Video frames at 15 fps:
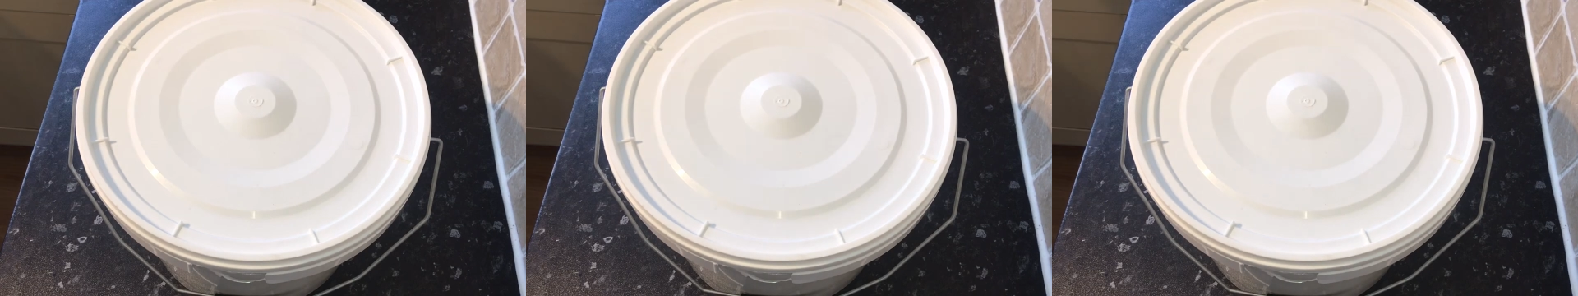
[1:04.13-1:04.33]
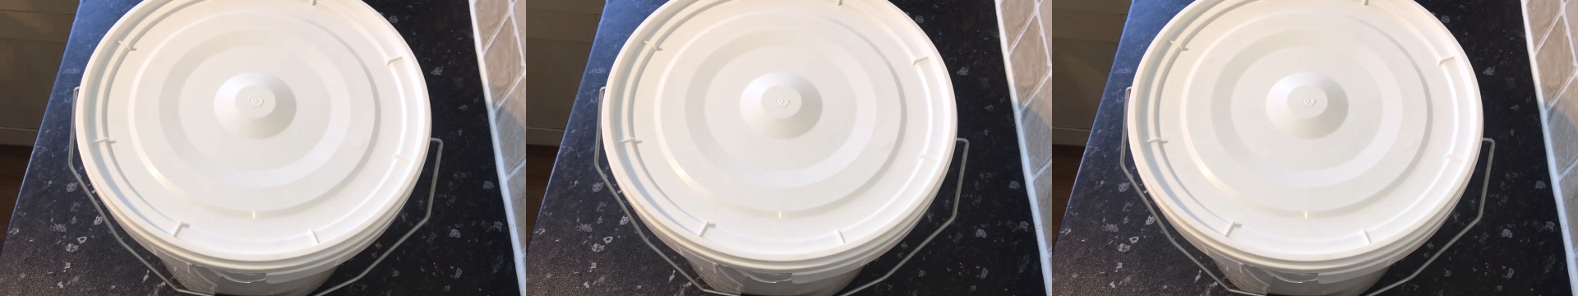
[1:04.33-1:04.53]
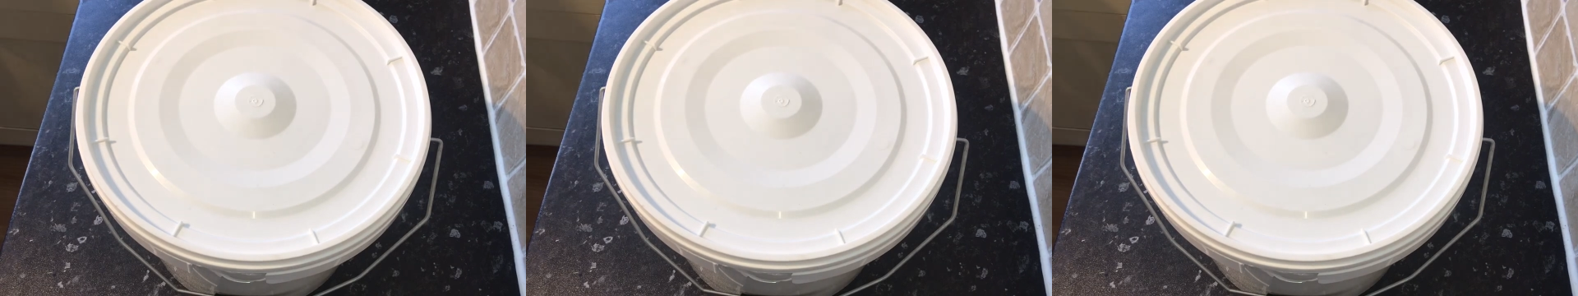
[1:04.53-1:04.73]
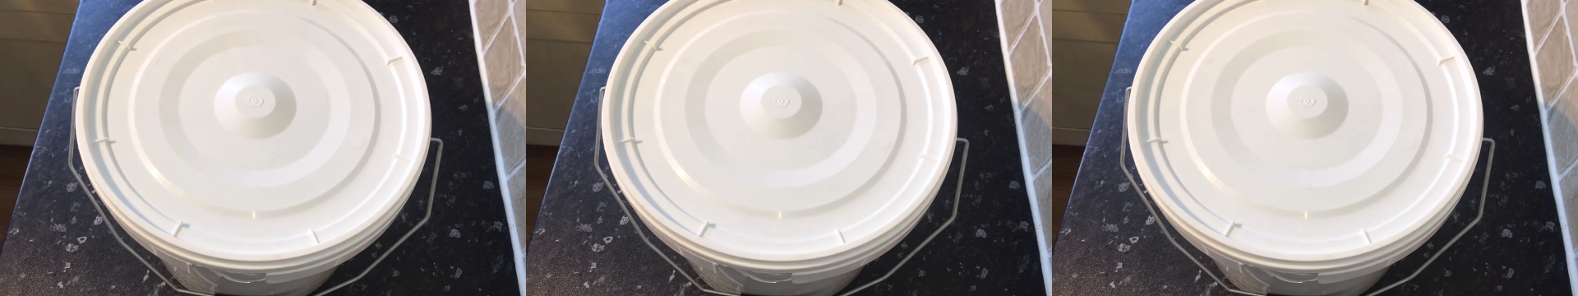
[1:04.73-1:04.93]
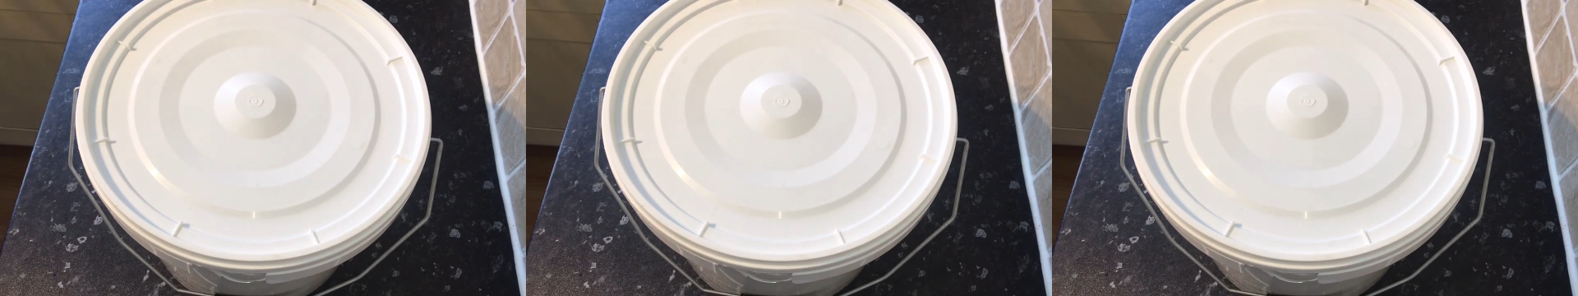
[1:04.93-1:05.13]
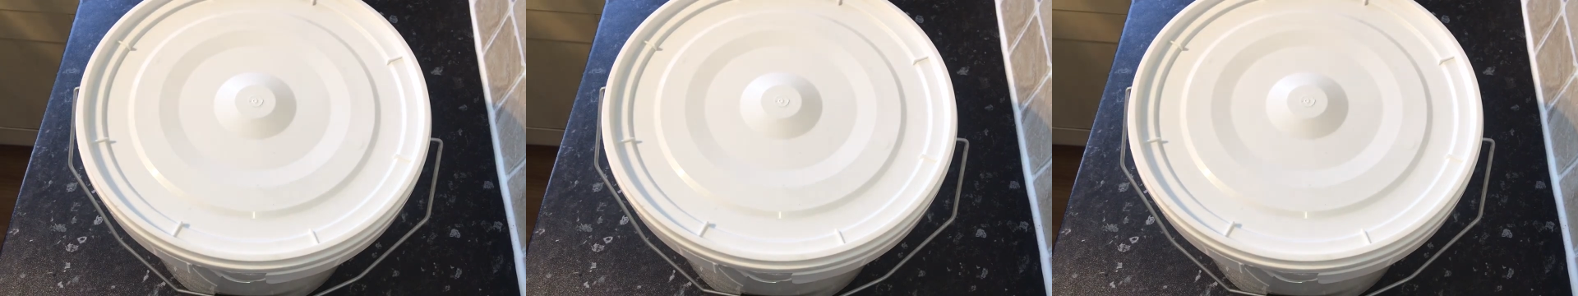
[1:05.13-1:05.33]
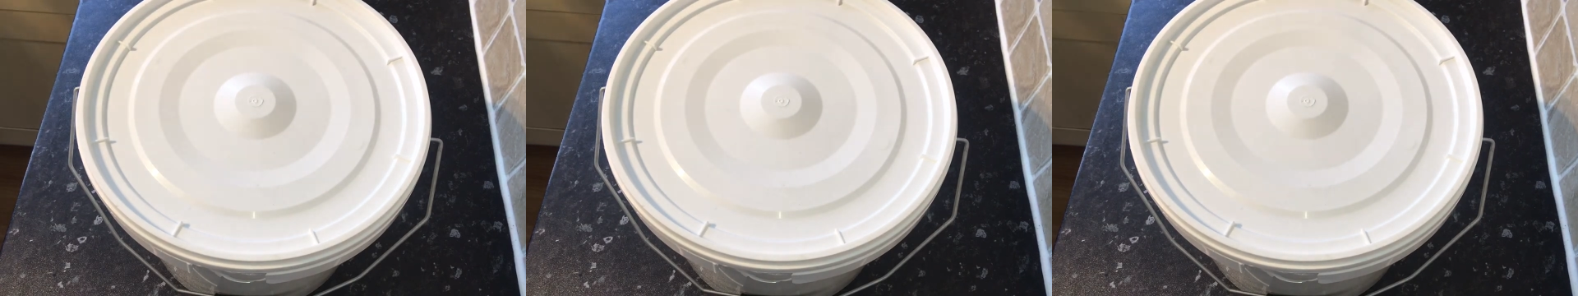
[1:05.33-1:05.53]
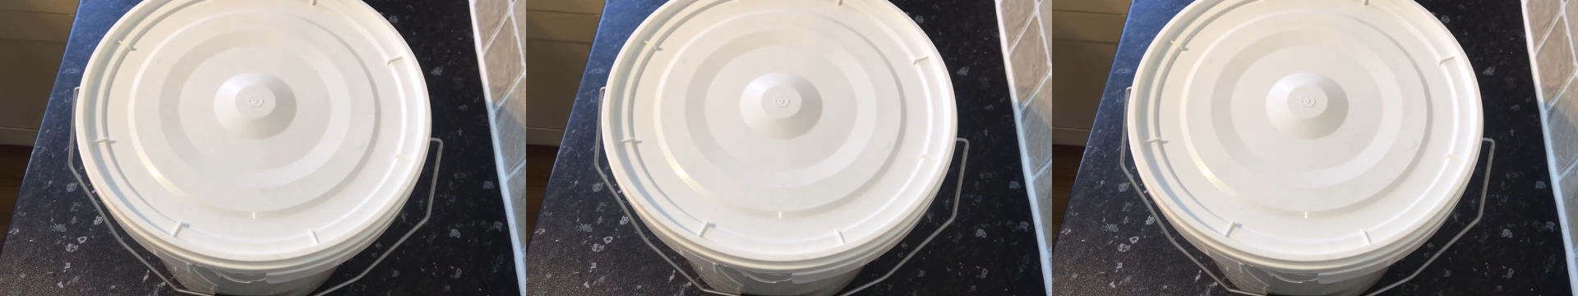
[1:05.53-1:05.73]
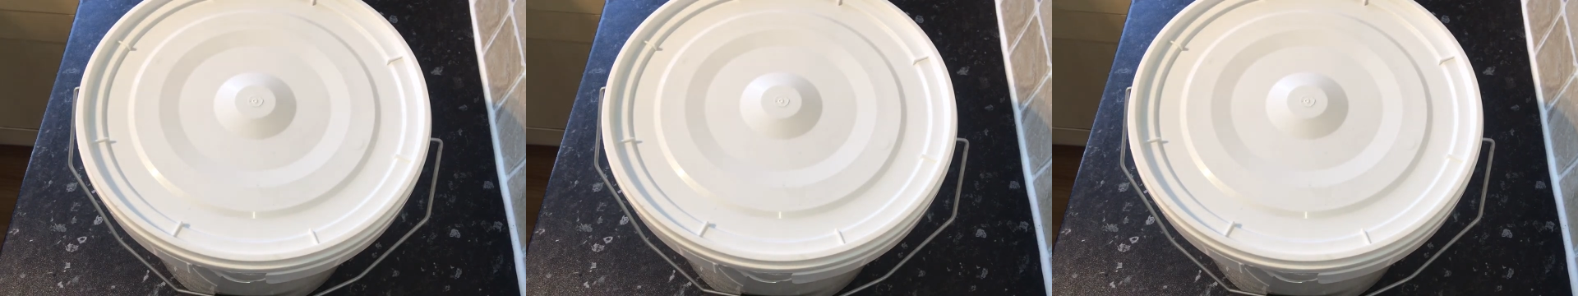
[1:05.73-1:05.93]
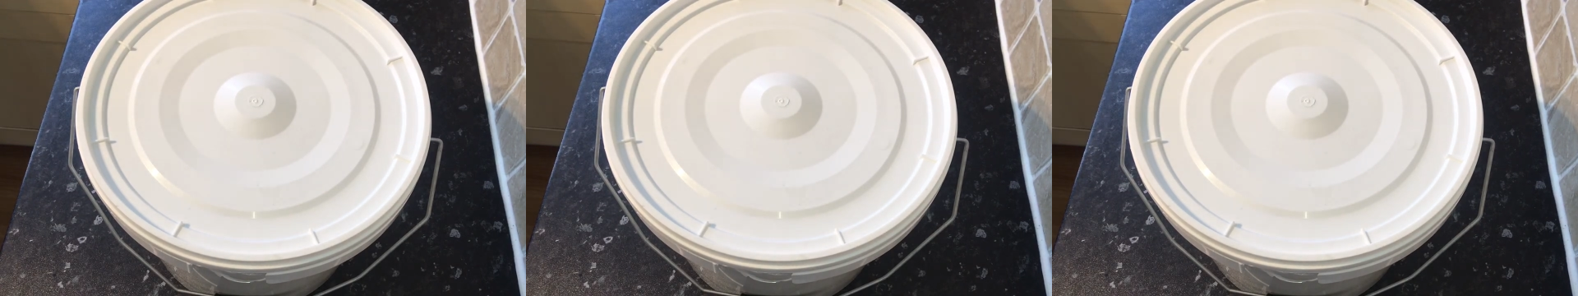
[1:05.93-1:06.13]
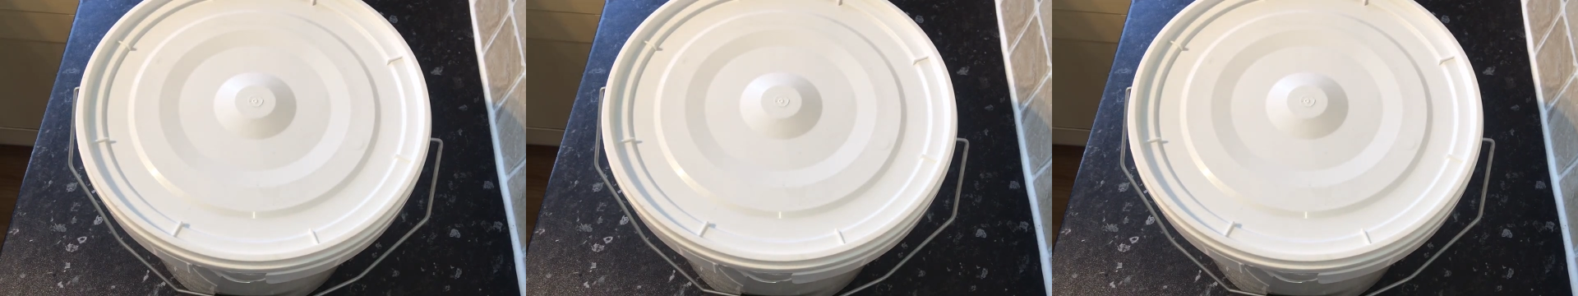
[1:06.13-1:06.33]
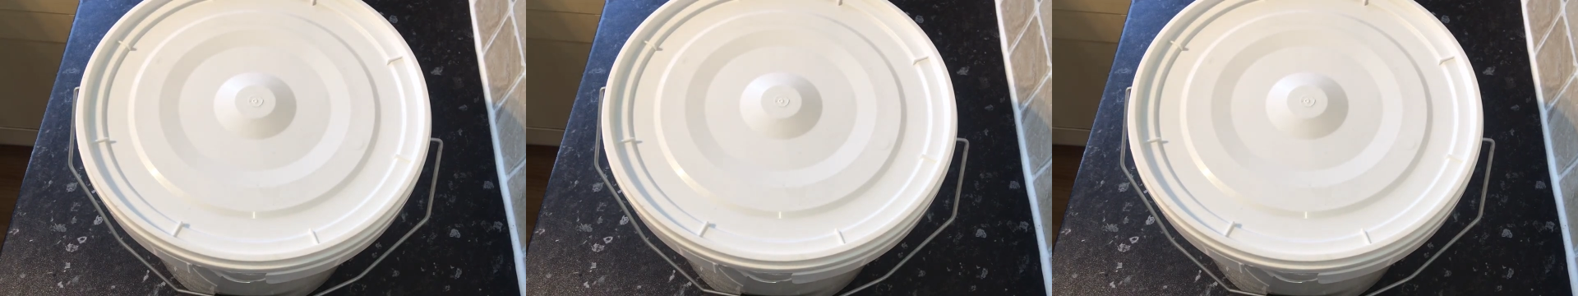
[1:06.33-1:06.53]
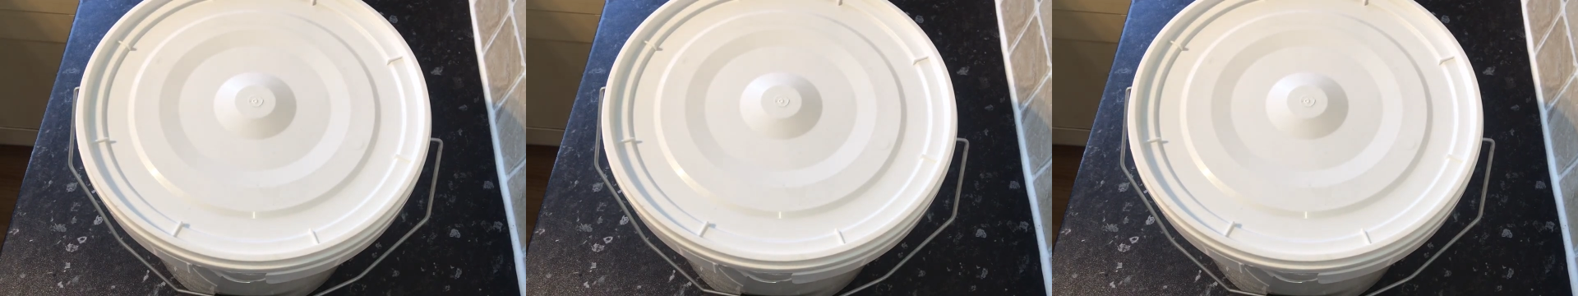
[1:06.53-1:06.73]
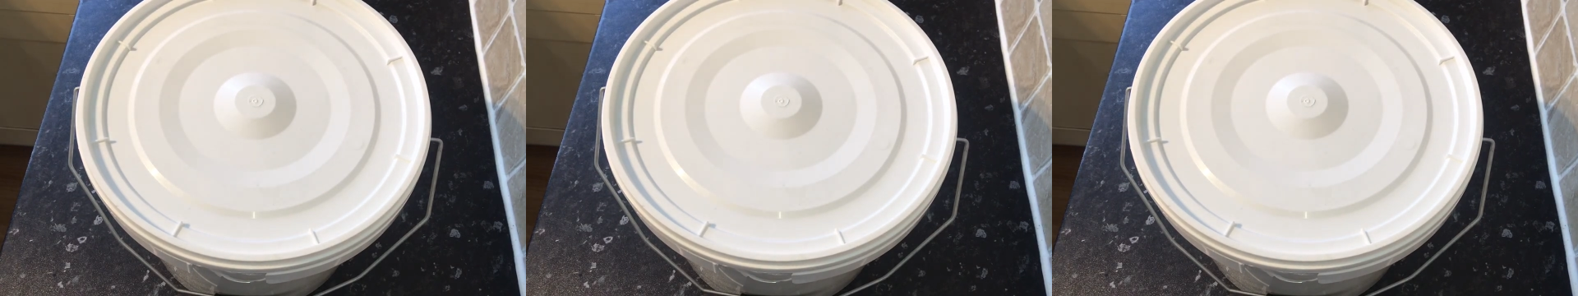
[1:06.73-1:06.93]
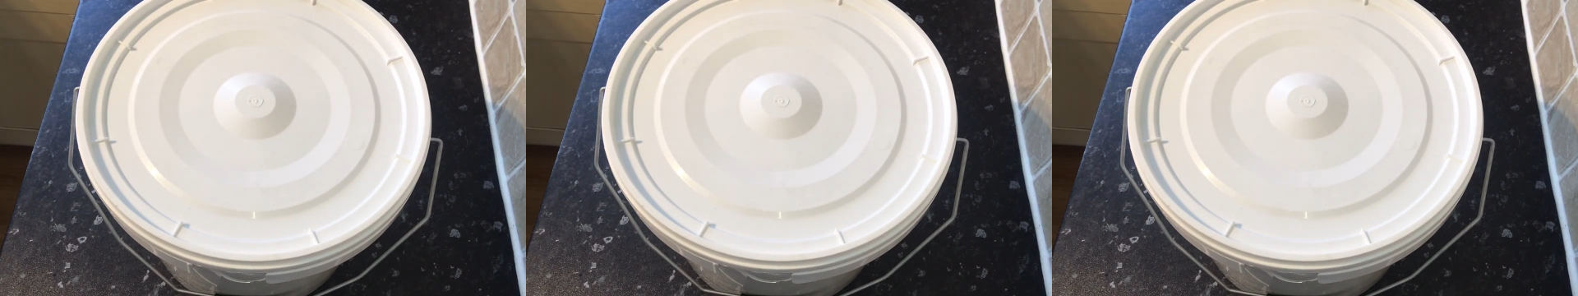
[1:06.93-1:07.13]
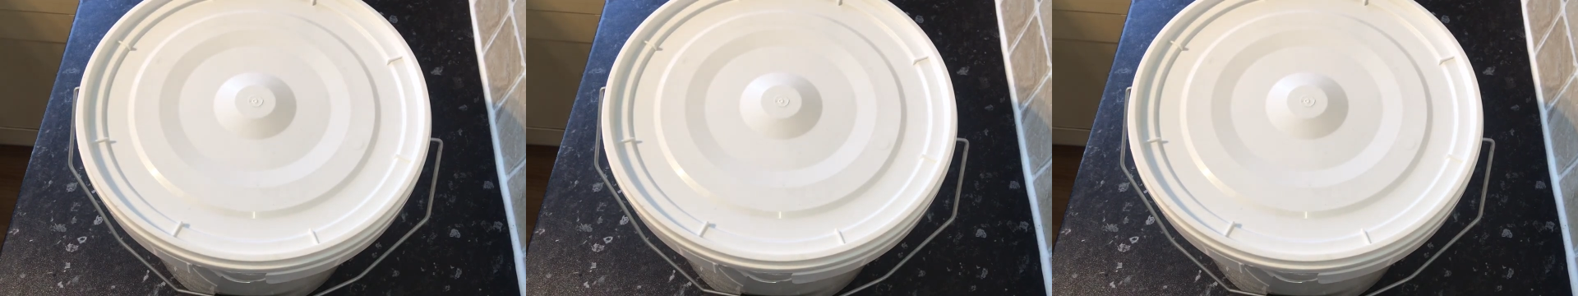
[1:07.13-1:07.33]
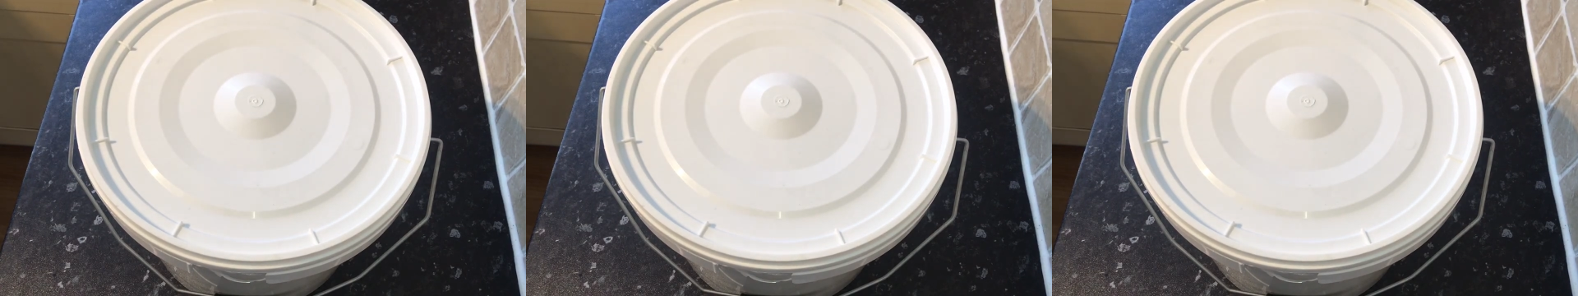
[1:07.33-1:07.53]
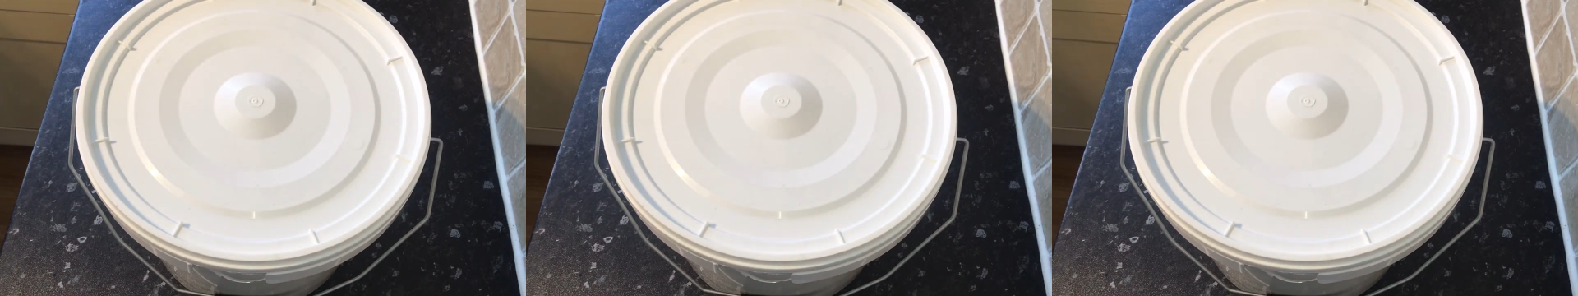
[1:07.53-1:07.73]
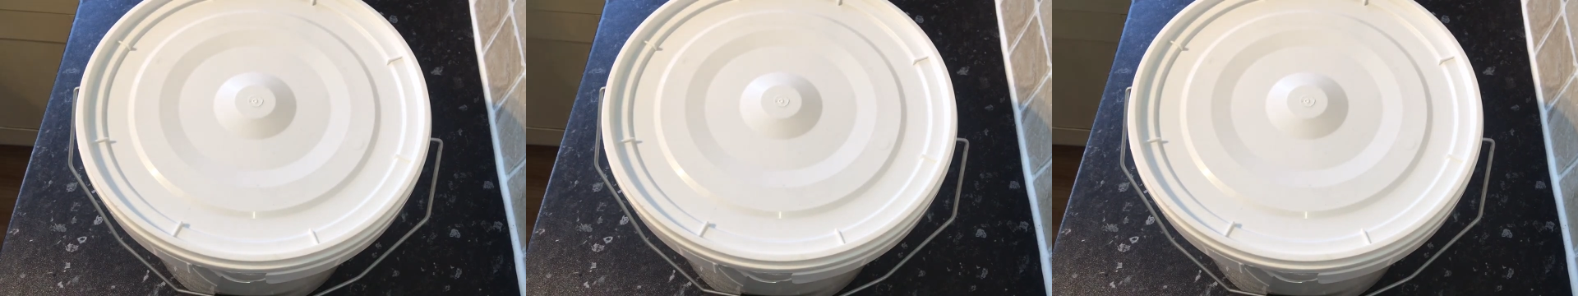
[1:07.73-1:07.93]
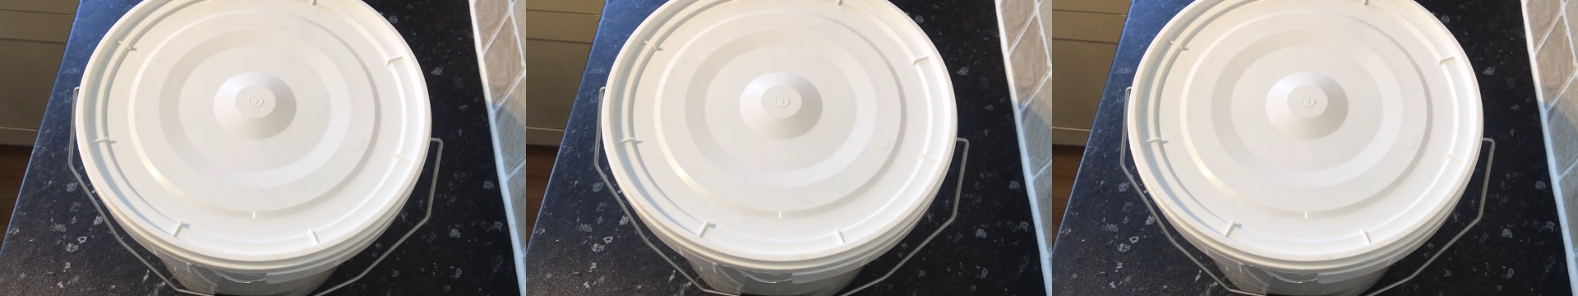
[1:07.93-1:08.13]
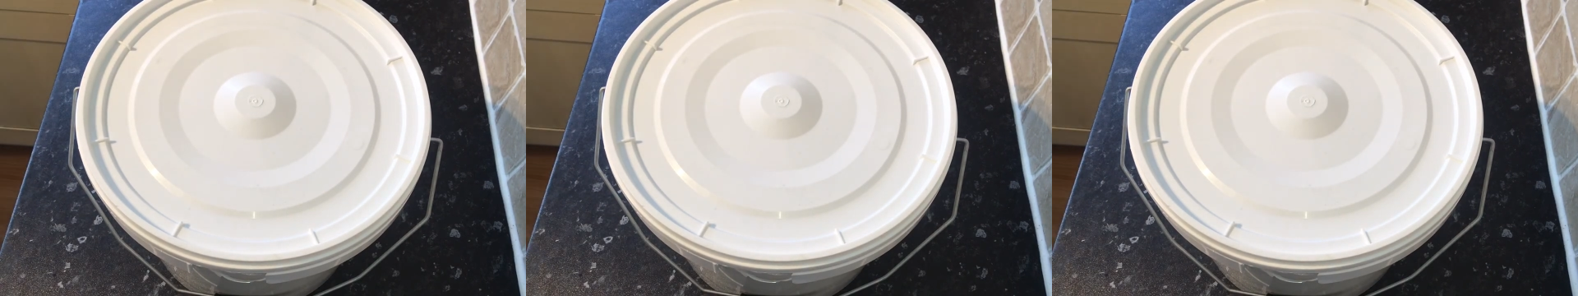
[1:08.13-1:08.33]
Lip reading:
[unreadable: no face in view]